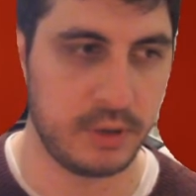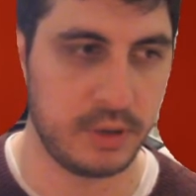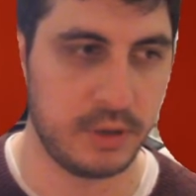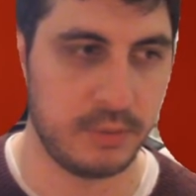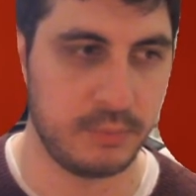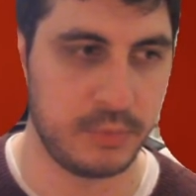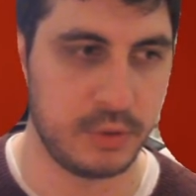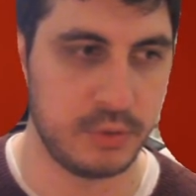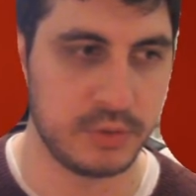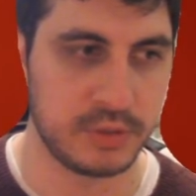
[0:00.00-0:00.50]

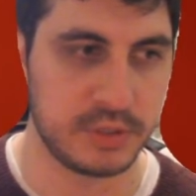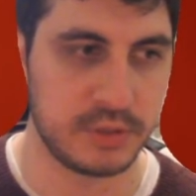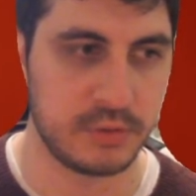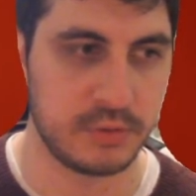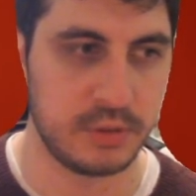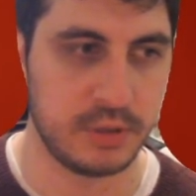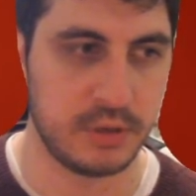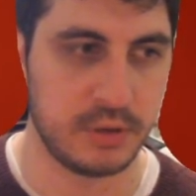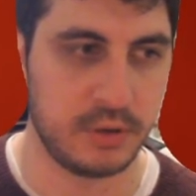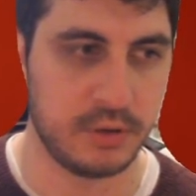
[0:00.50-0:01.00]

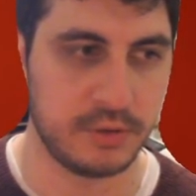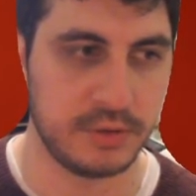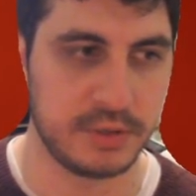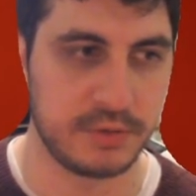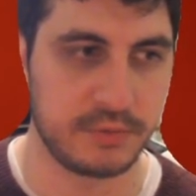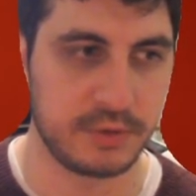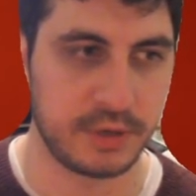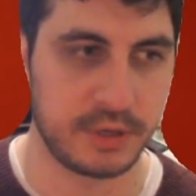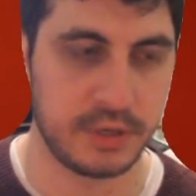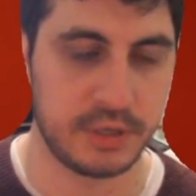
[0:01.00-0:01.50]
used in all the
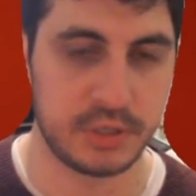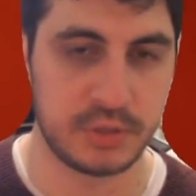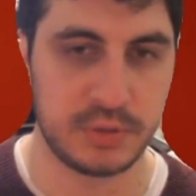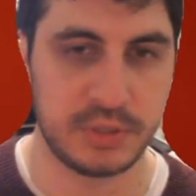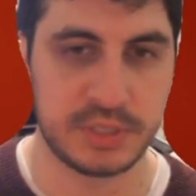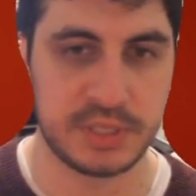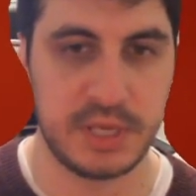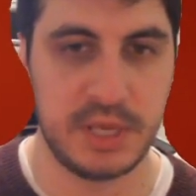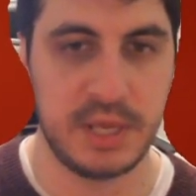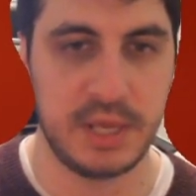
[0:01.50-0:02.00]
different
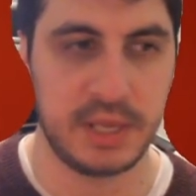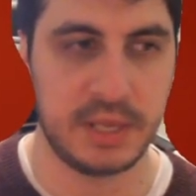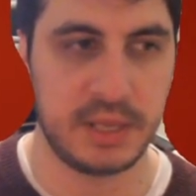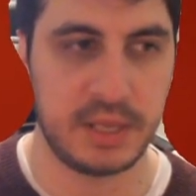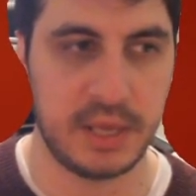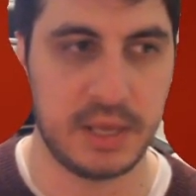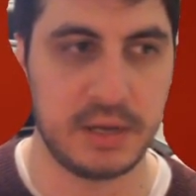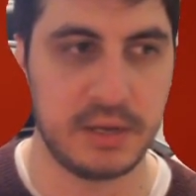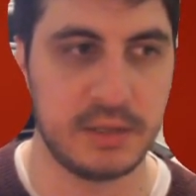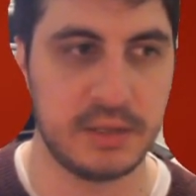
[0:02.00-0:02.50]
countries.
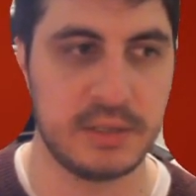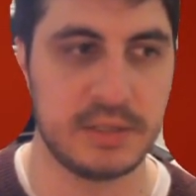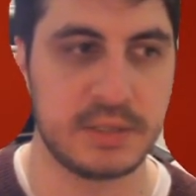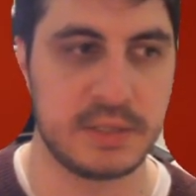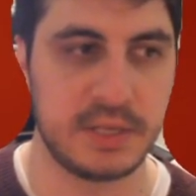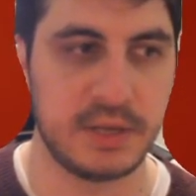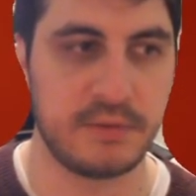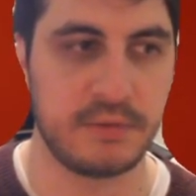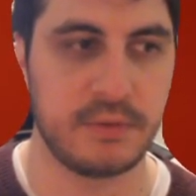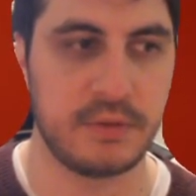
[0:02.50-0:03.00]
Canada is
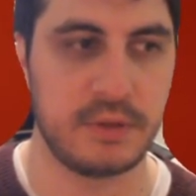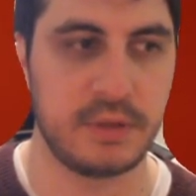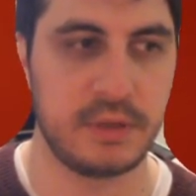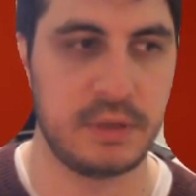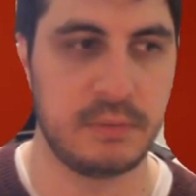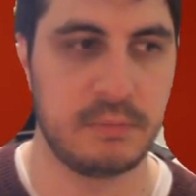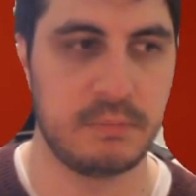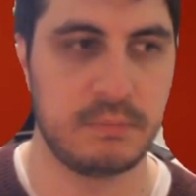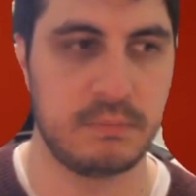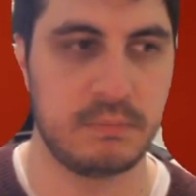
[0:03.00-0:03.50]

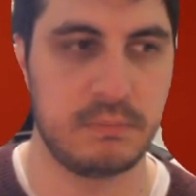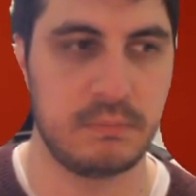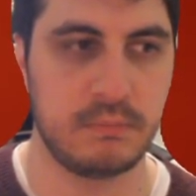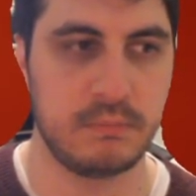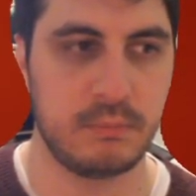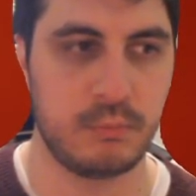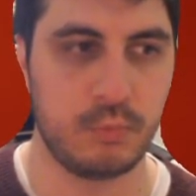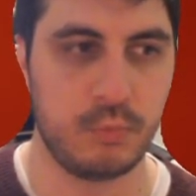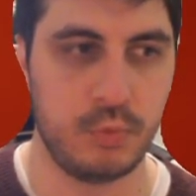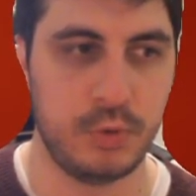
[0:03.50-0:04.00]
definitely
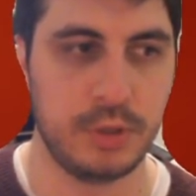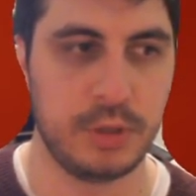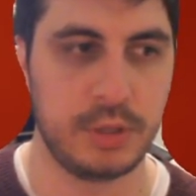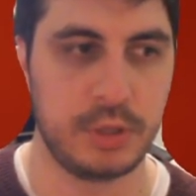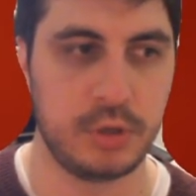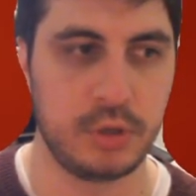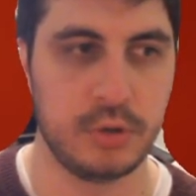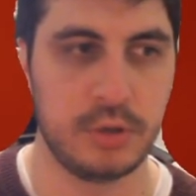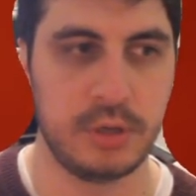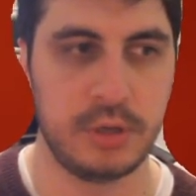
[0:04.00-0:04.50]
really
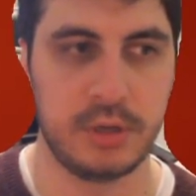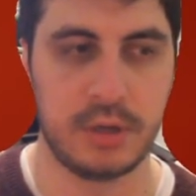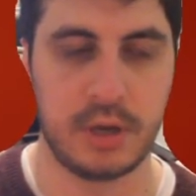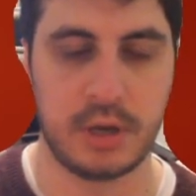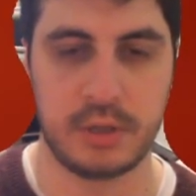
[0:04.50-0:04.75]
good at not